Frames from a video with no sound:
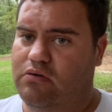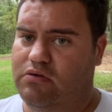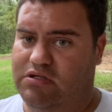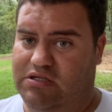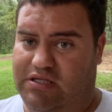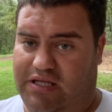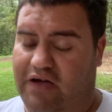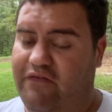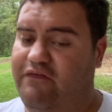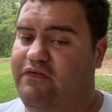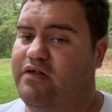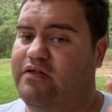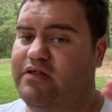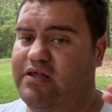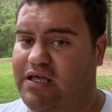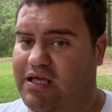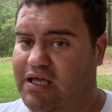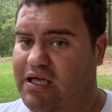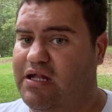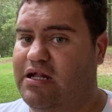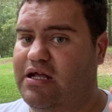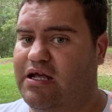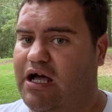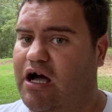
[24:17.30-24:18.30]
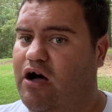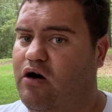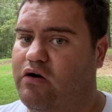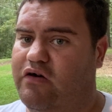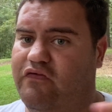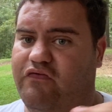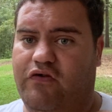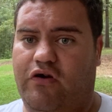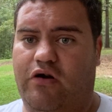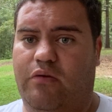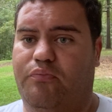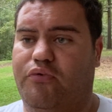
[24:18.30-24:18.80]
definitely eating out,
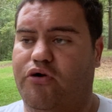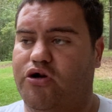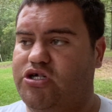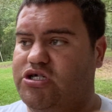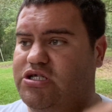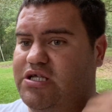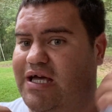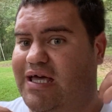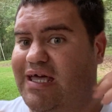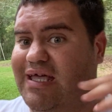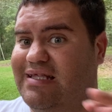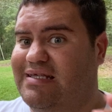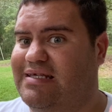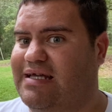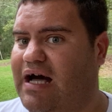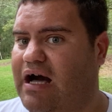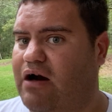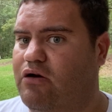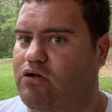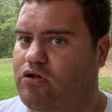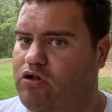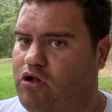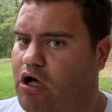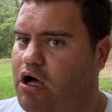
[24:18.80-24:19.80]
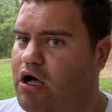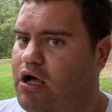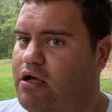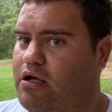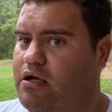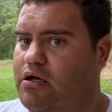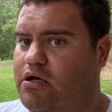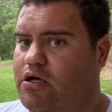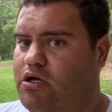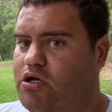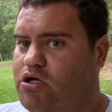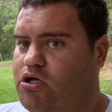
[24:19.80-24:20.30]
if you're a person that eats out a lot,
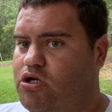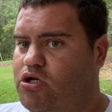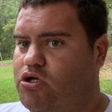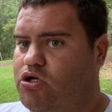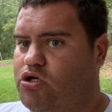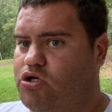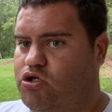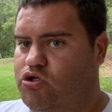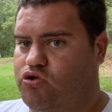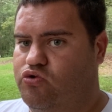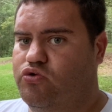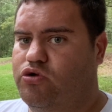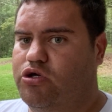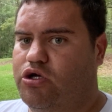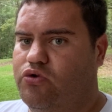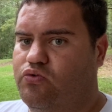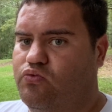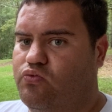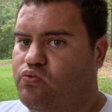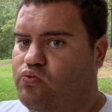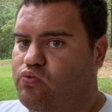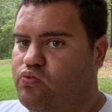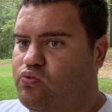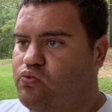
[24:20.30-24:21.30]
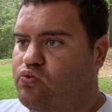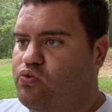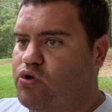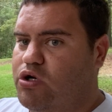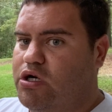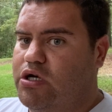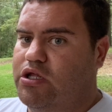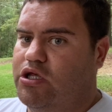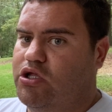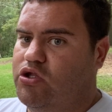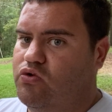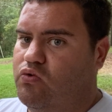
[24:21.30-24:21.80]
you can
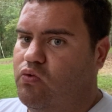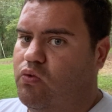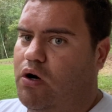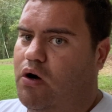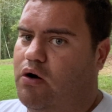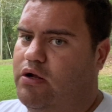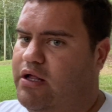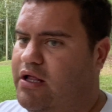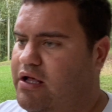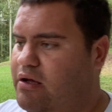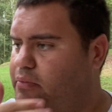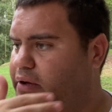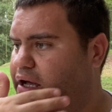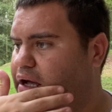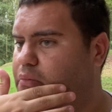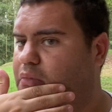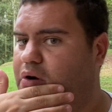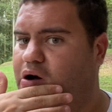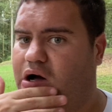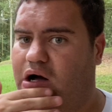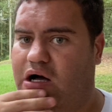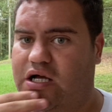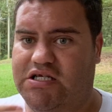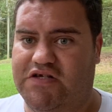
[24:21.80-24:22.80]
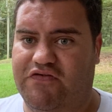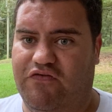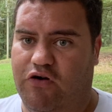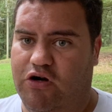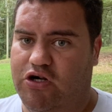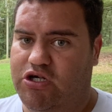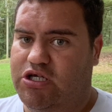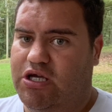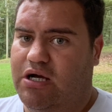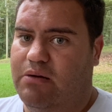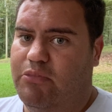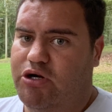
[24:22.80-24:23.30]
really do well in Alabama as far
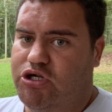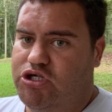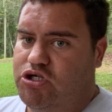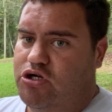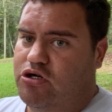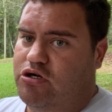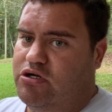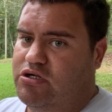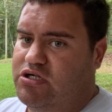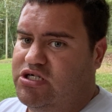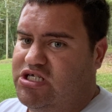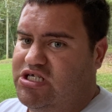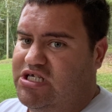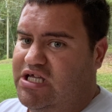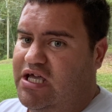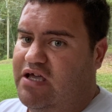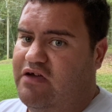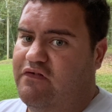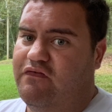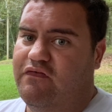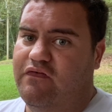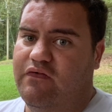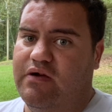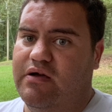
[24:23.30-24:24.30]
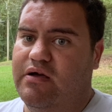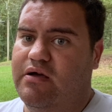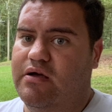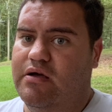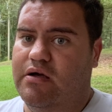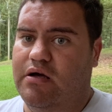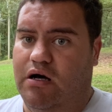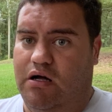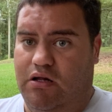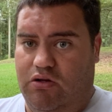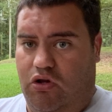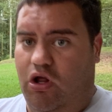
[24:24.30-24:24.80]
as how much you're going to save
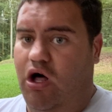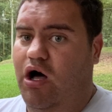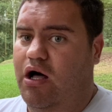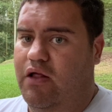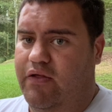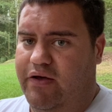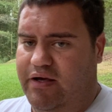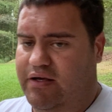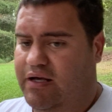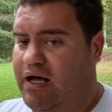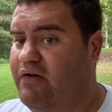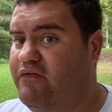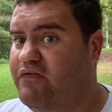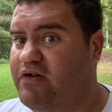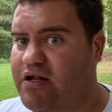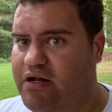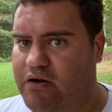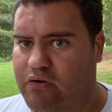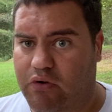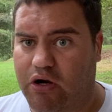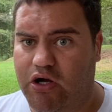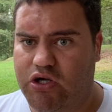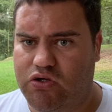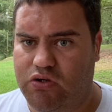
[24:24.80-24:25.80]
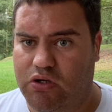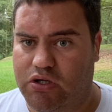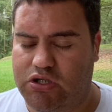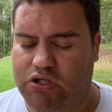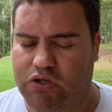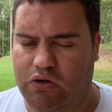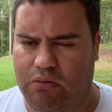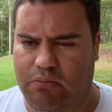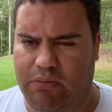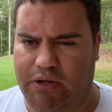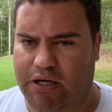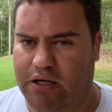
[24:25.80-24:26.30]
a lot. Like, I've eaten at restaurants
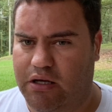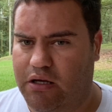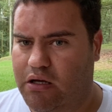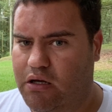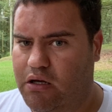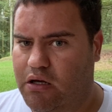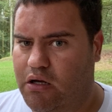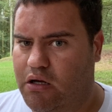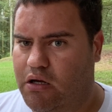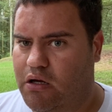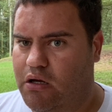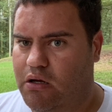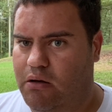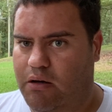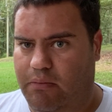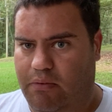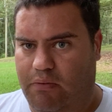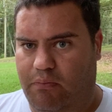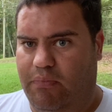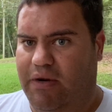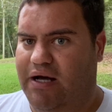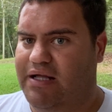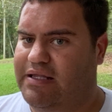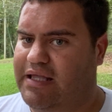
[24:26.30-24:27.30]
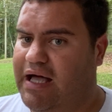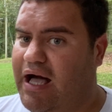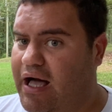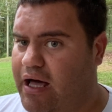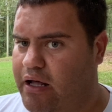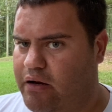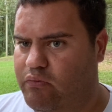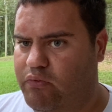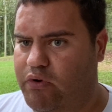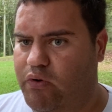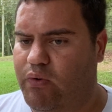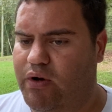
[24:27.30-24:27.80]
here. I'm like, my
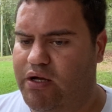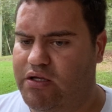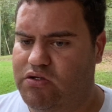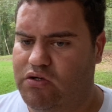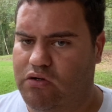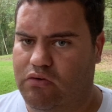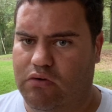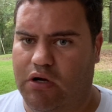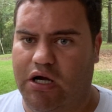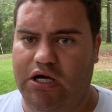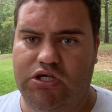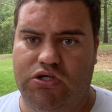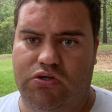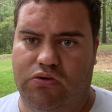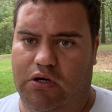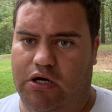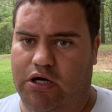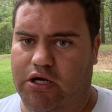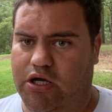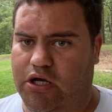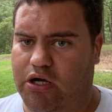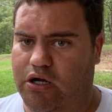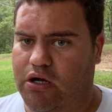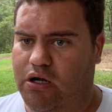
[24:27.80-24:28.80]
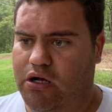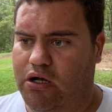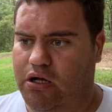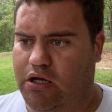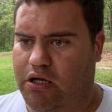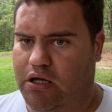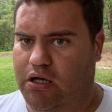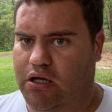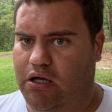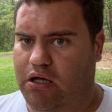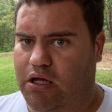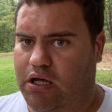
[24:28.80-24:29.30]
dad, we went to a restaurant here,
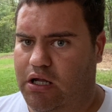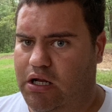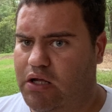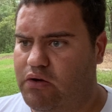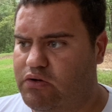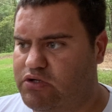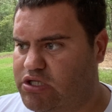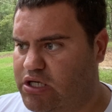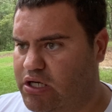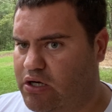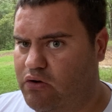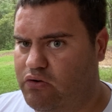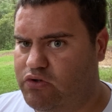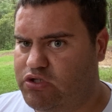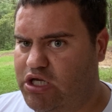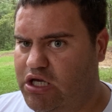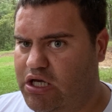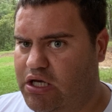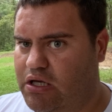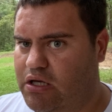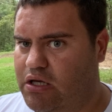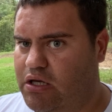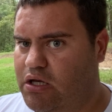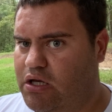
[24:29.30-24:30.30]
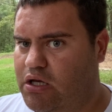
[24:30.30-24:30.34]
and he was like, Jose,